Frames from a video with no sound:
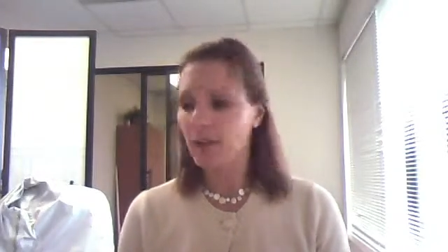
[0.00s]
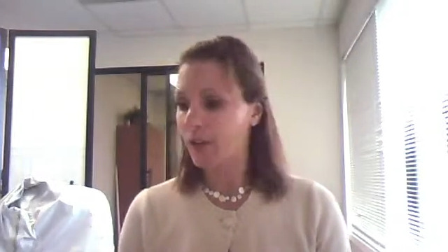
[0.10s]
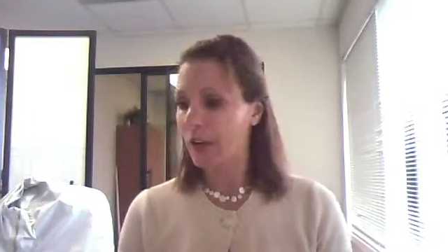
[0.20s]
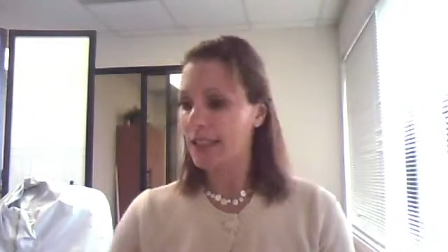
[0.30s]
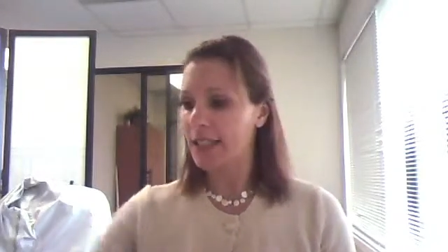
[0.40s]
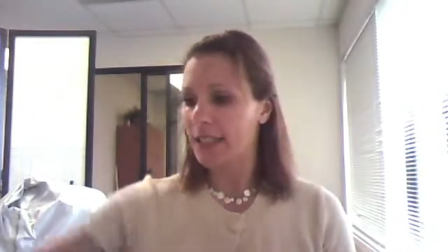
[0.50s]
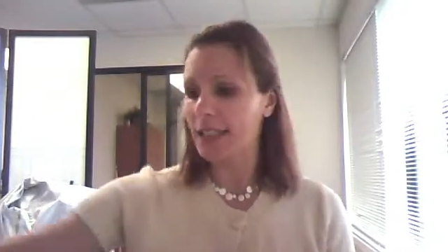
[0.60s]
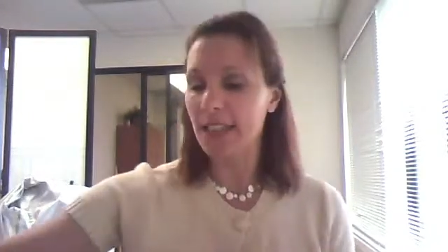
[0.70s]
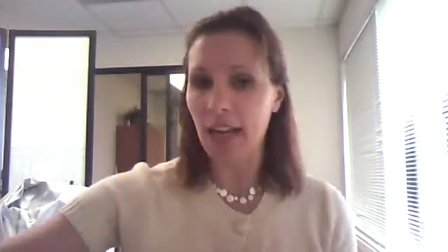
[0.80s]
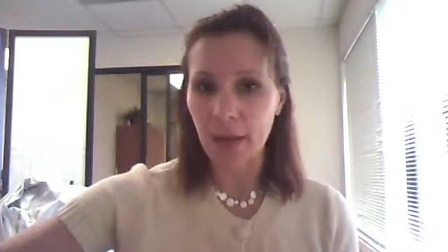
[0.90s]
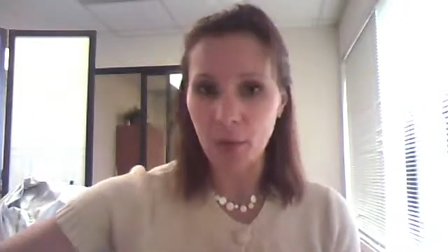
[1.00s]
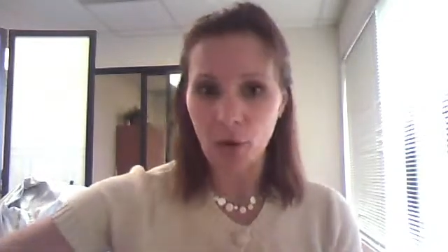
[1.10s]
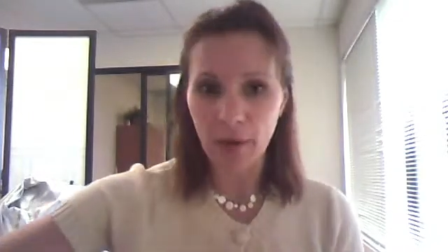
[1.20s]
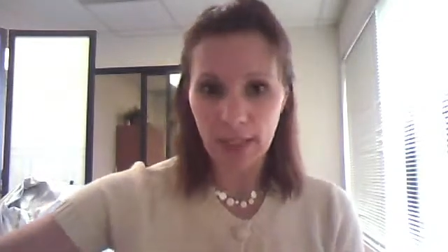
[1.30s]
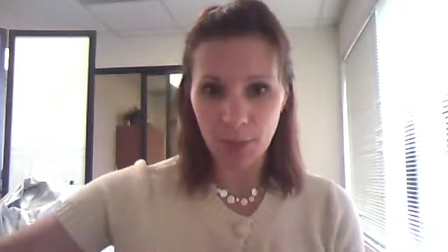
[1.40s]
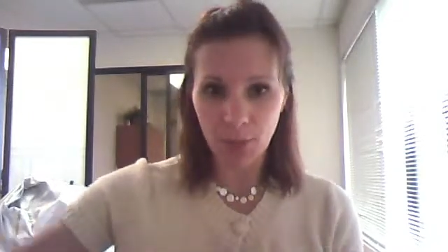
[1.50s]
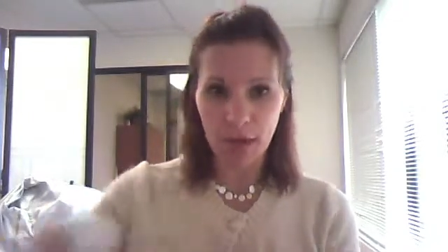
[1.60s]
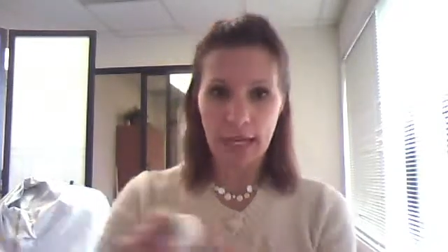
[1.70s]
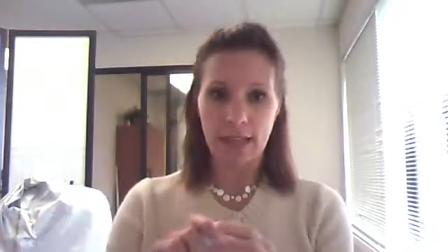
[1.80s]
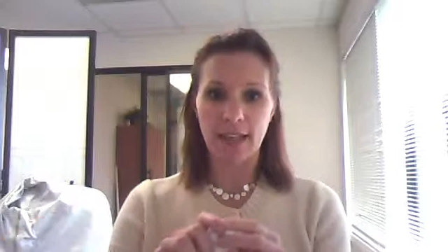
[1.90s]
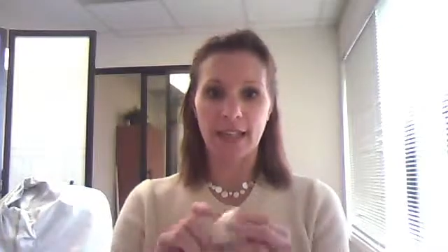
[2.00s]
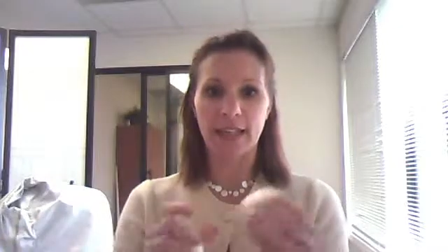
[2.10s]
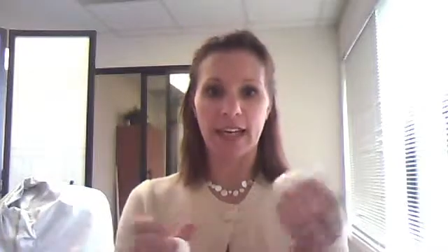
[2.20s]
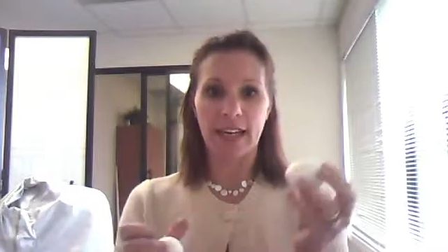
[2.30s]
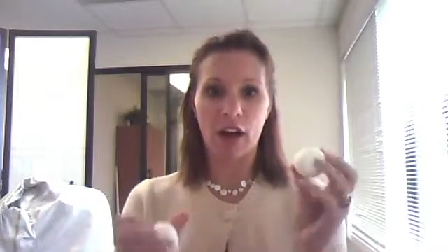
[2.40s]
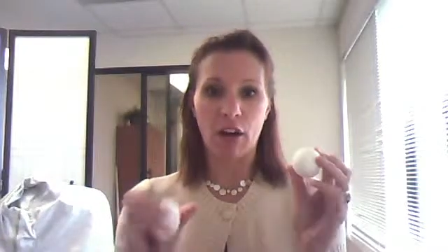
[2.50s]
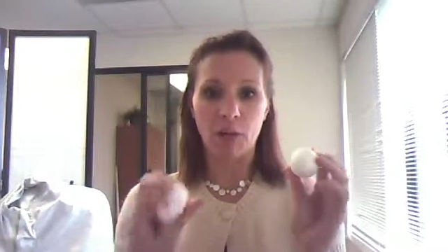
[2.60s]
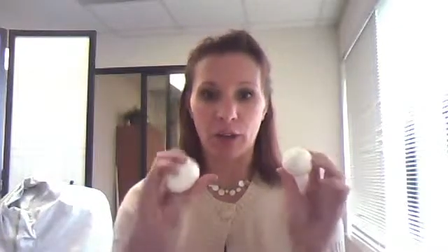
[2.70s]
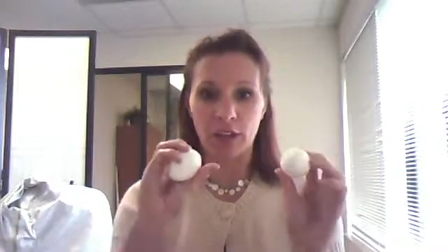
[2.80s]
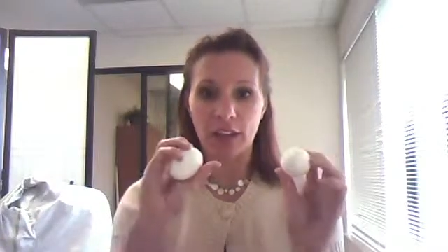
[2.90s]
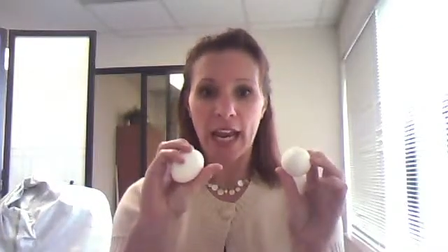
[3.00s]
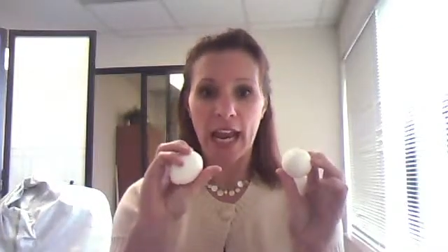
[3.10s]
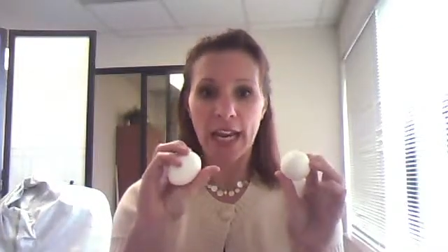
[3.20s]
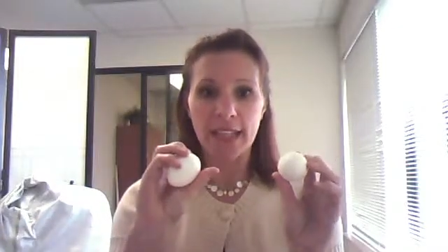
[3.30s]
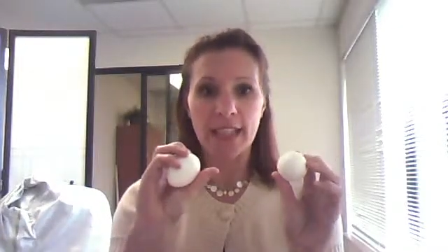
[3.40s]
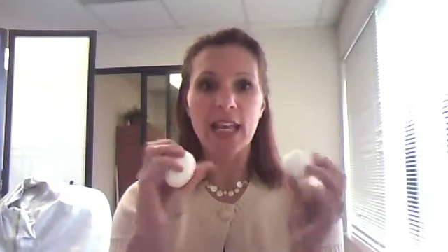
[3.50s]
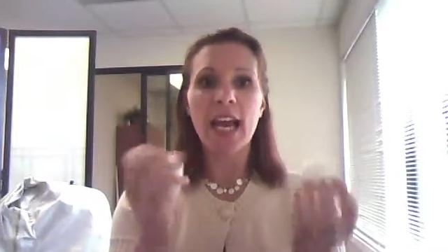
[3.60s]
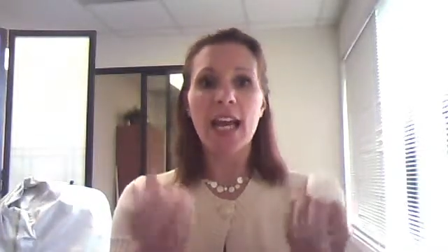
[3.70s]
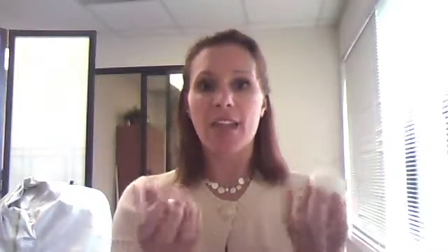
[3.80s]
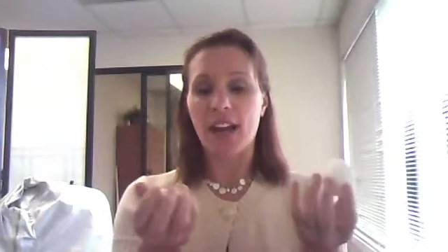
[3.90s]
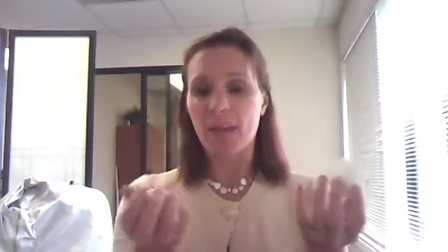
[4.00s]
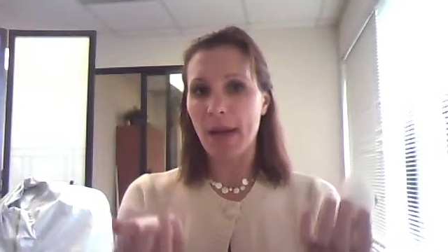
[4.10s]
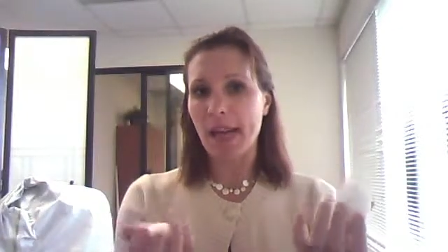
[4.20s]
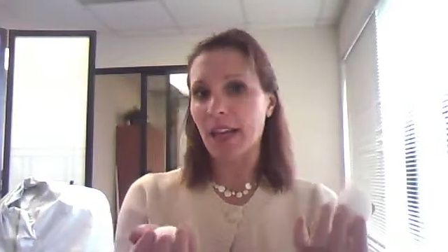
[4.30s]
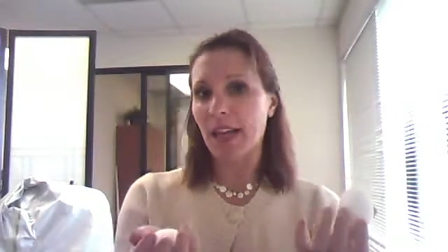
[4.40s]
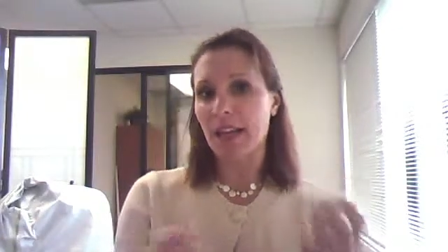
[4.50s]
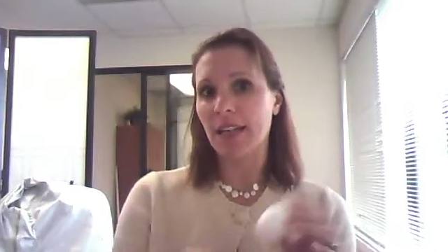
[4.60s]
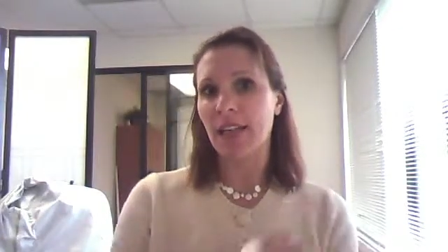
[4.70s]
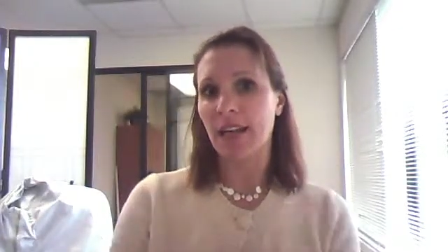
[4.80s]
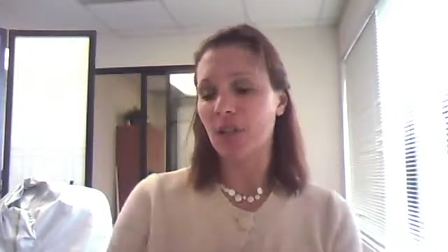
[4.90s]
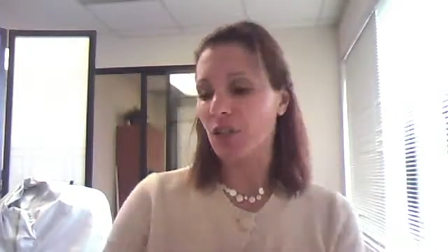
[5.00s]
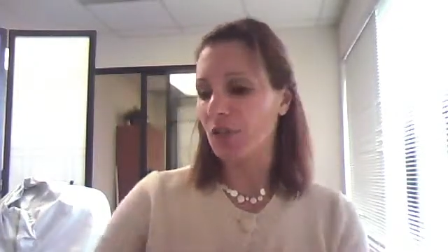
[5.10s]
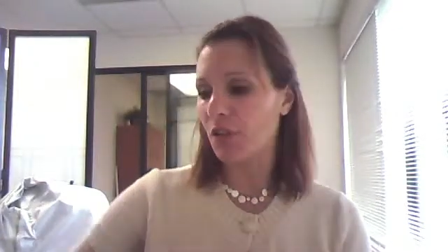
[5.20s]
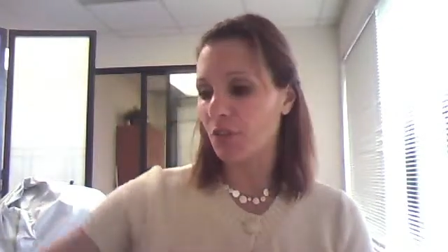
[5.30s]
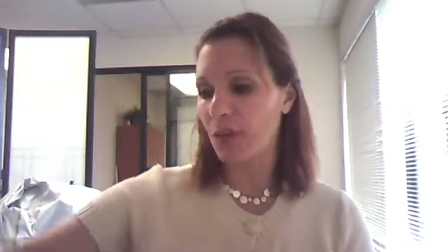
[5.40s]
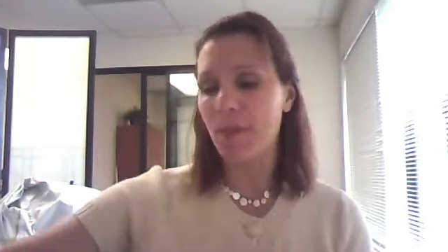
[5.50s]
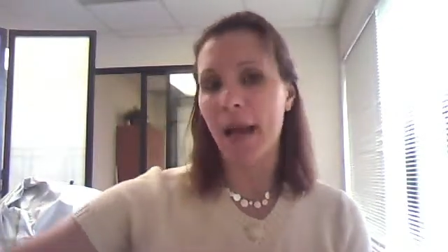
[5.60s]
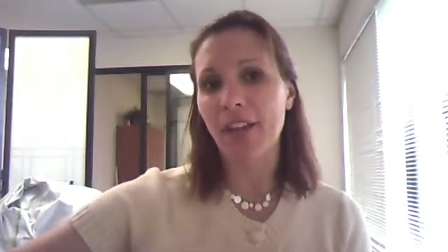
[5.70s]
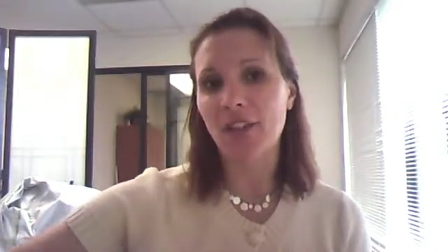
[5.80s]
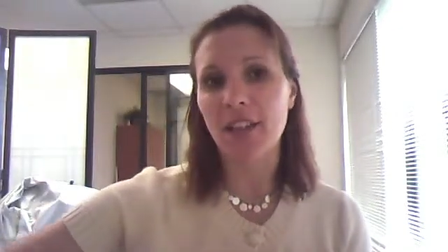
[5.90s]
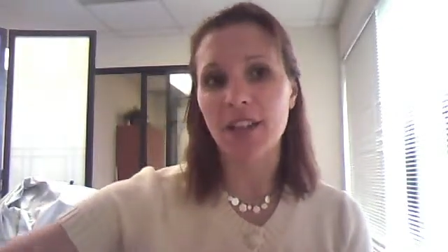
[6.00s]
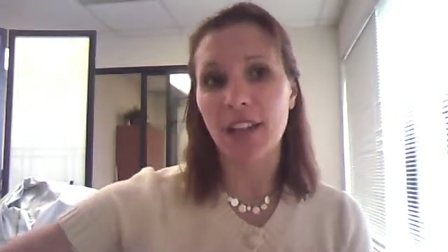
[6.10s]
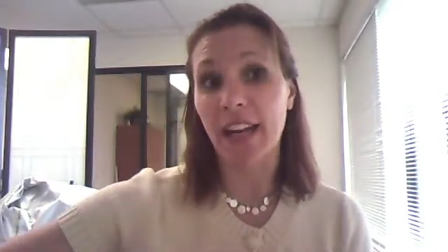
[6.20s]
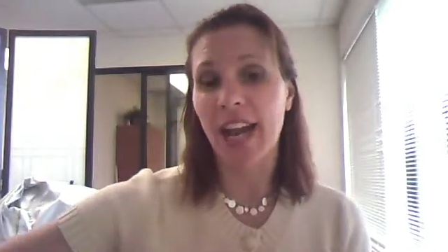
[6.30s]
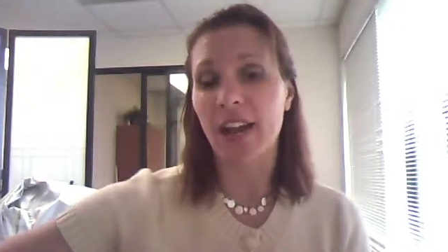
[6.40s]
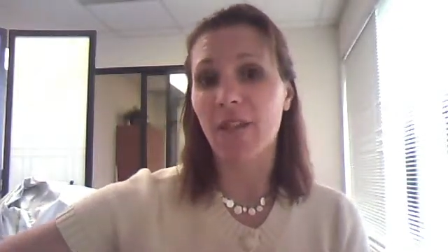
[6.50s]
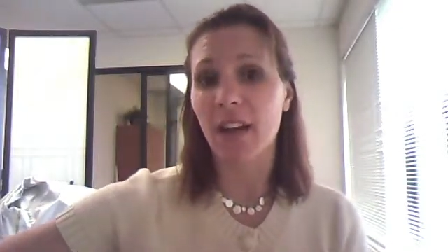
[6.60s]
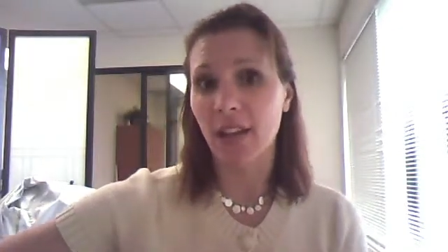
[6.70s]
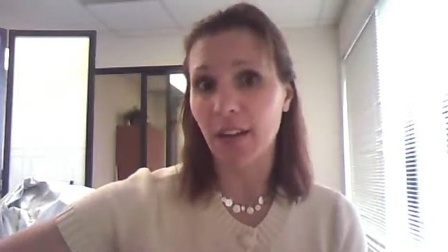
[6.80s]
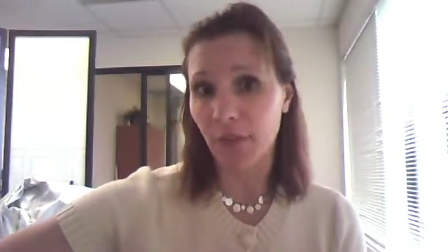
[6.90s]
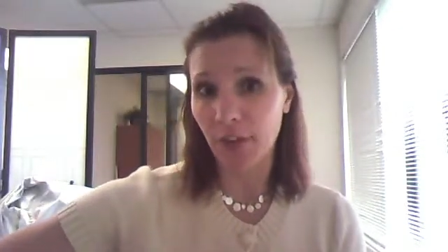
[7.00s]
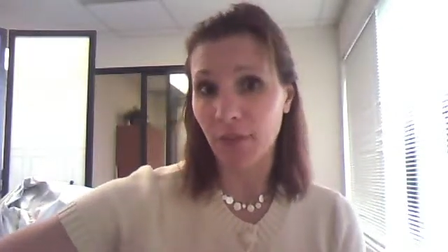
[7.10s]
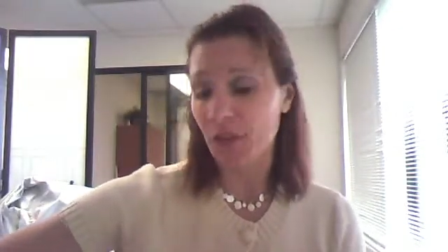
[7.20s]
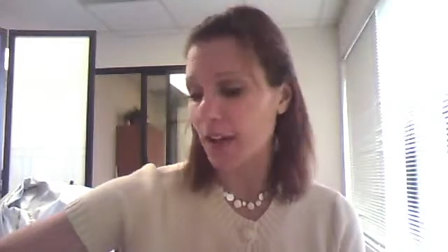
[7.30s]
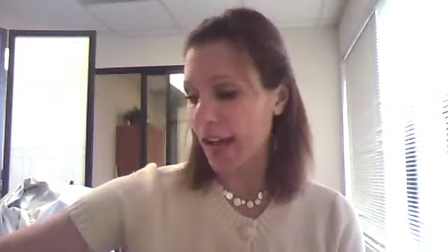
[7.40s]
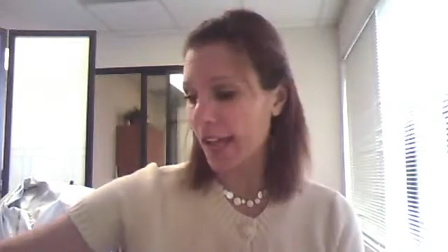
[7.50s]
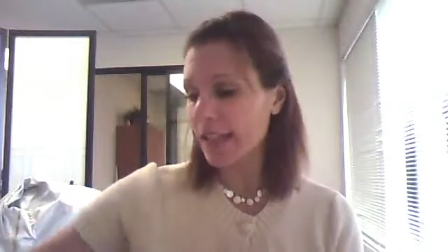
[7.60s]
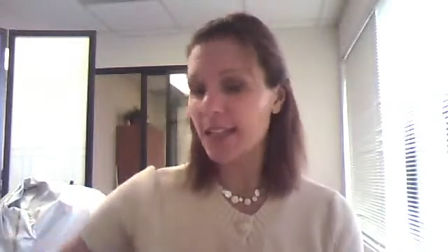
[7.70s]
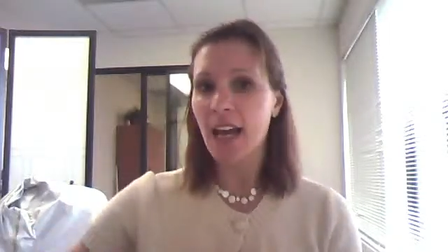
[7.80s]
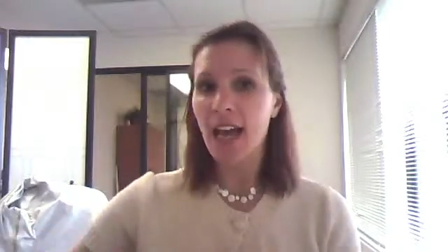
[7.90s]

For instance, I'm always bringing things like hard-boiled eggs that I make in 2 to 3 batches so that I have enough for a few days.